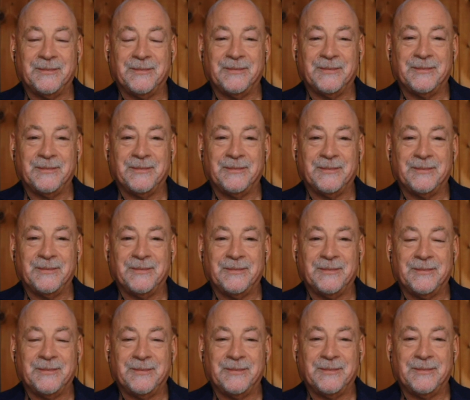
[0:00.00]

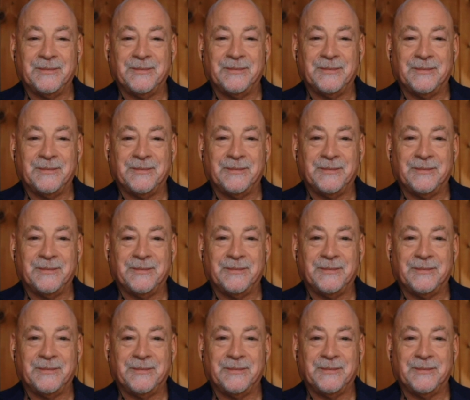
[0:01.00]

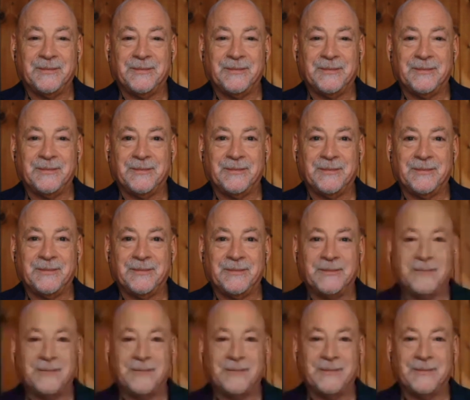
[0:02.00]

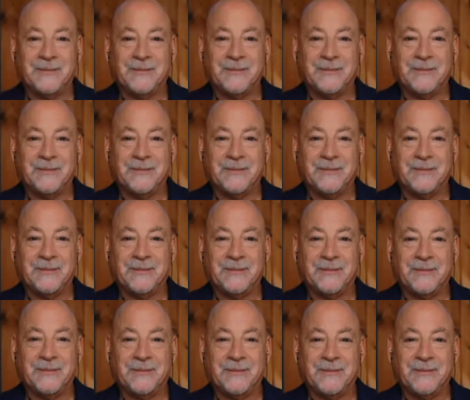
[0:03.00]

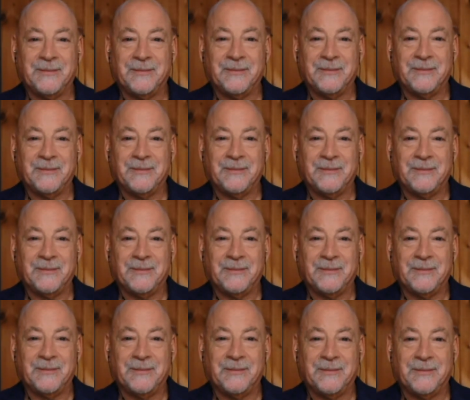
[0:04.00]

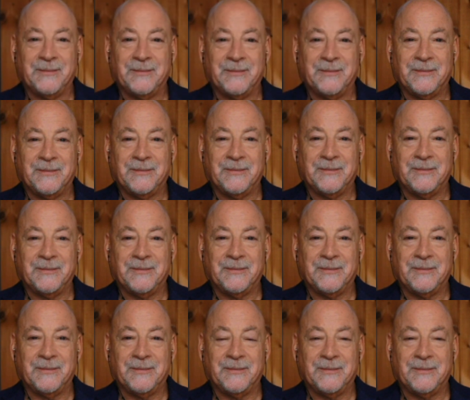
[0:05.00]

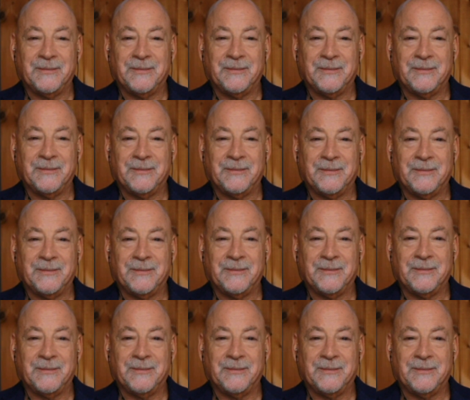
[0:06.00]

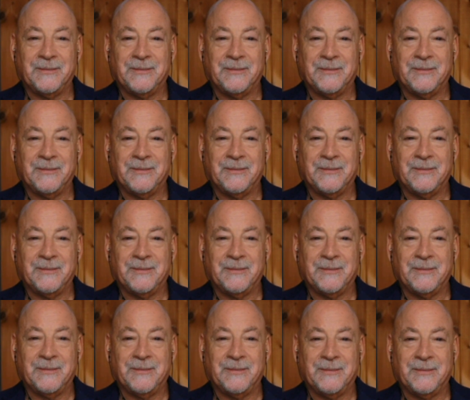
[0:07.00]
No words are spoken by the person on screen.